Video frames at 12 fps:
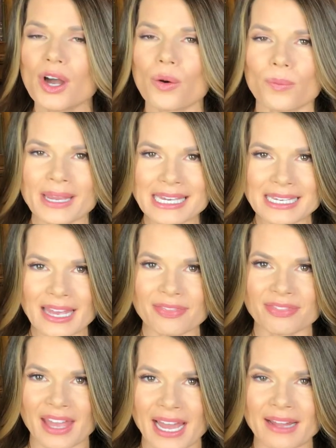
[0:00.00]
We
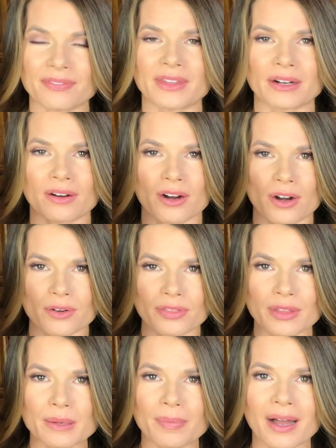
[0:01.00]
get that. There are
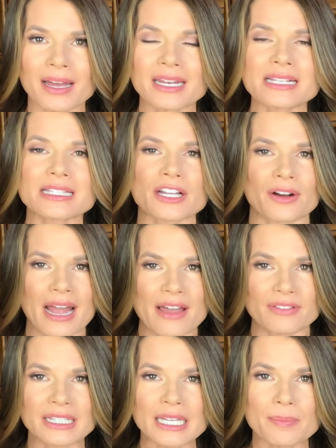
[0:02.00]
earthly bodies, there are
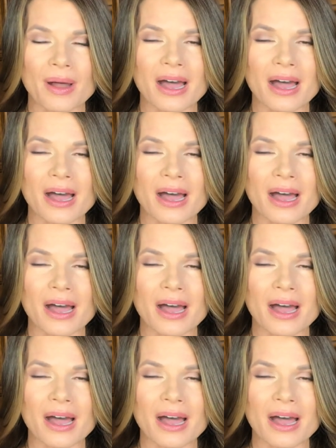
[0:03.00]
heavenly